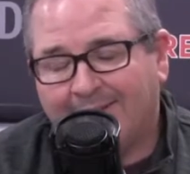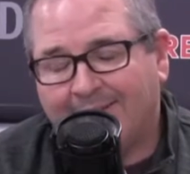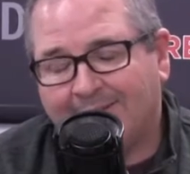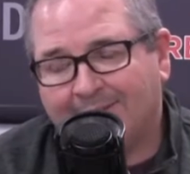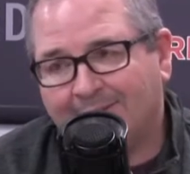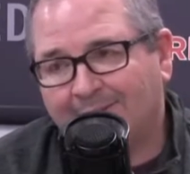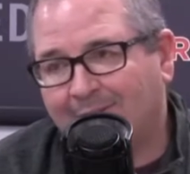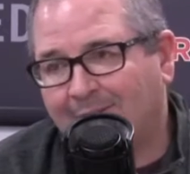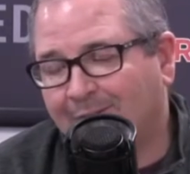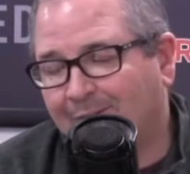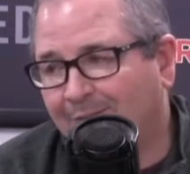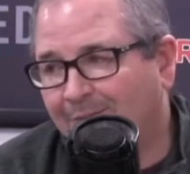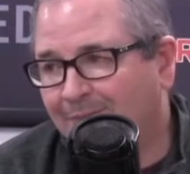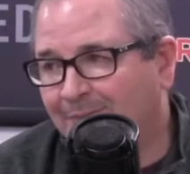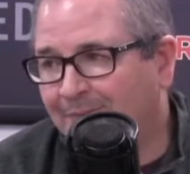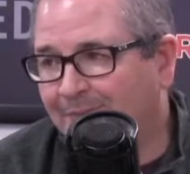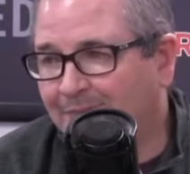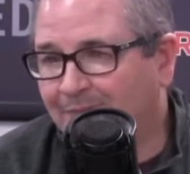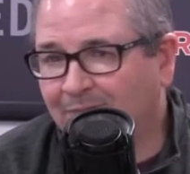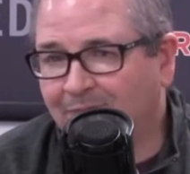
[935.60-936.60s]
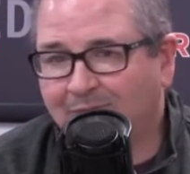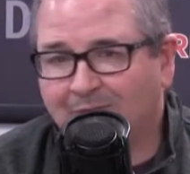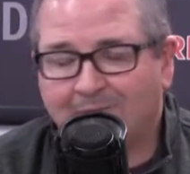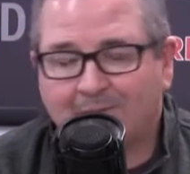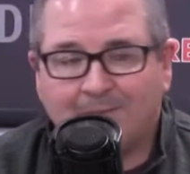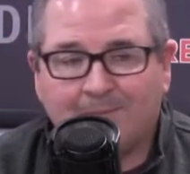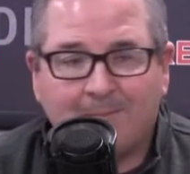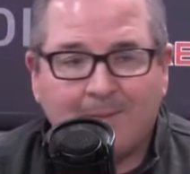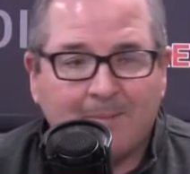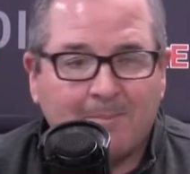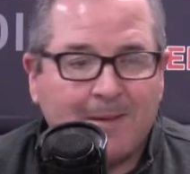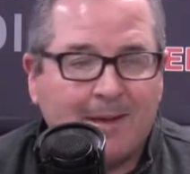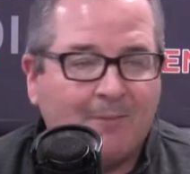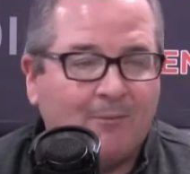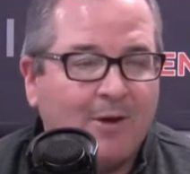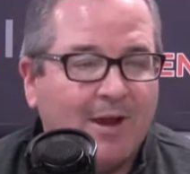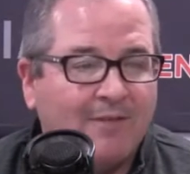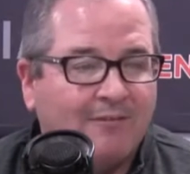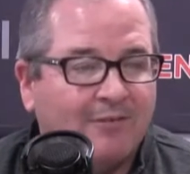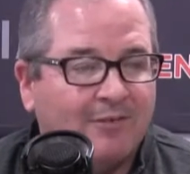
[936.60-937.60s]
So, my
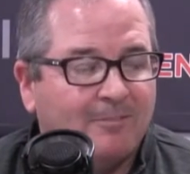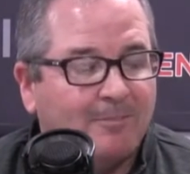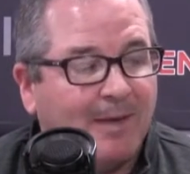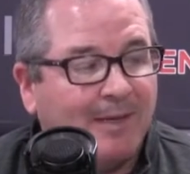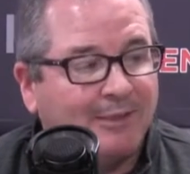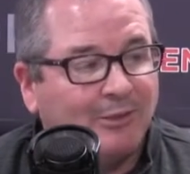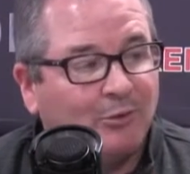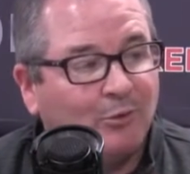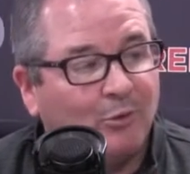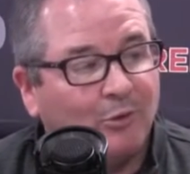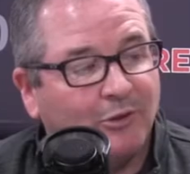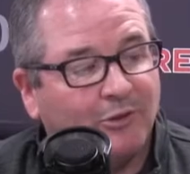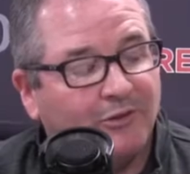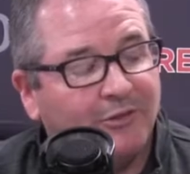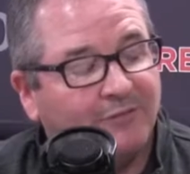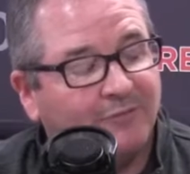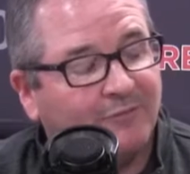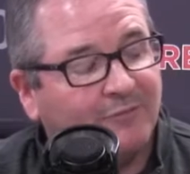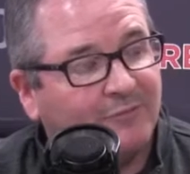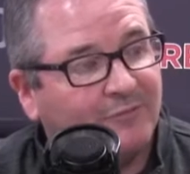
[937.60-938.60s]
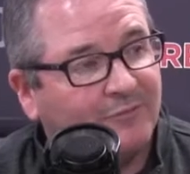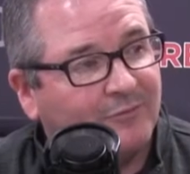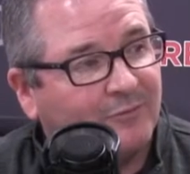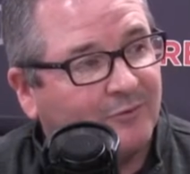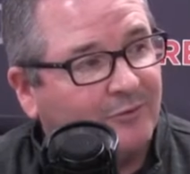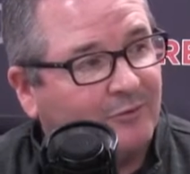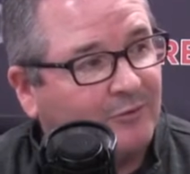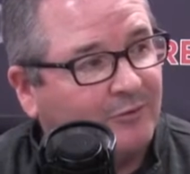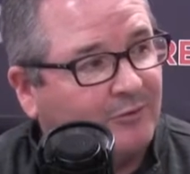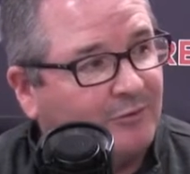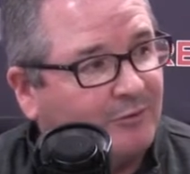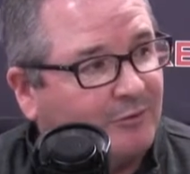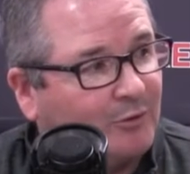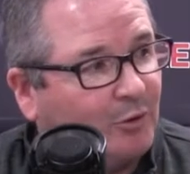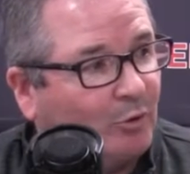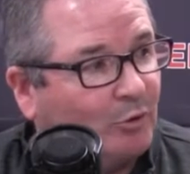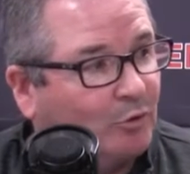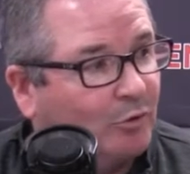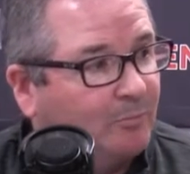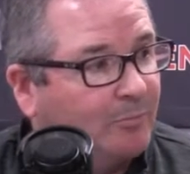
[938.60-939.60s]
wife is my source of
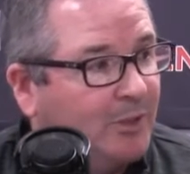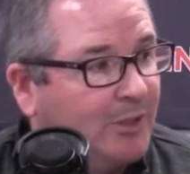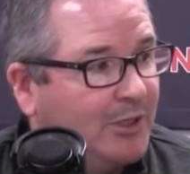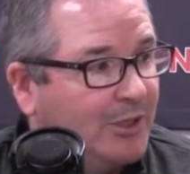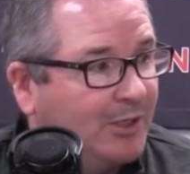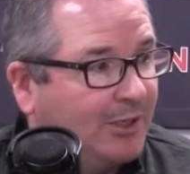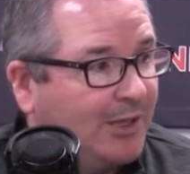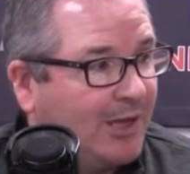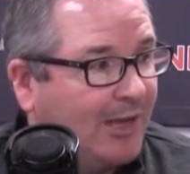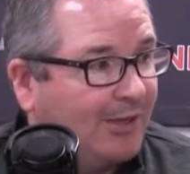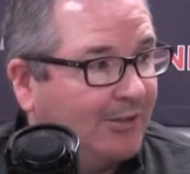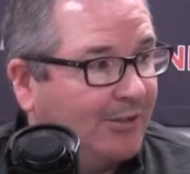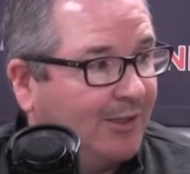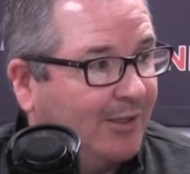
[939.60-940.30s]
social media content.